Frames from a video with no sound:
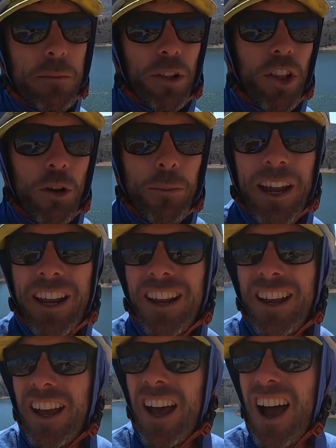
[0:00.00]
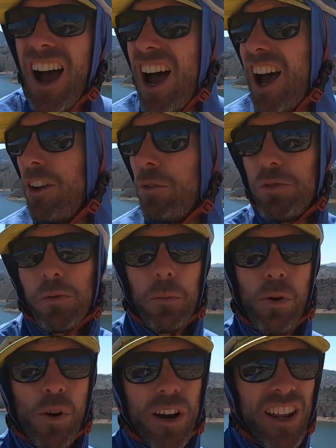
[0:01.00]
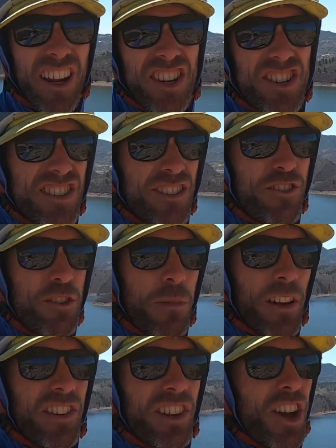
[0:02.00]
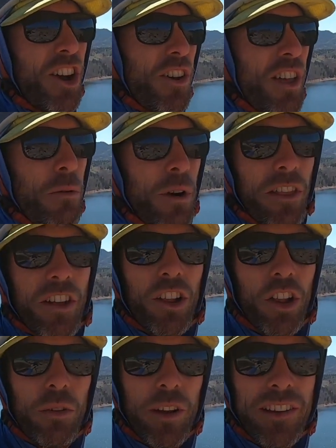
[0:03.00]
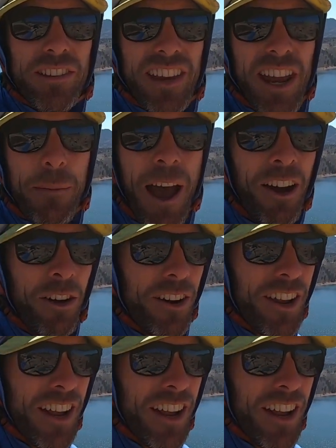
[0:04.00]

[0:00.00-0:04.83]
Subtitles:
below me. It was reported just a few months ago that one of the glue-ins came out,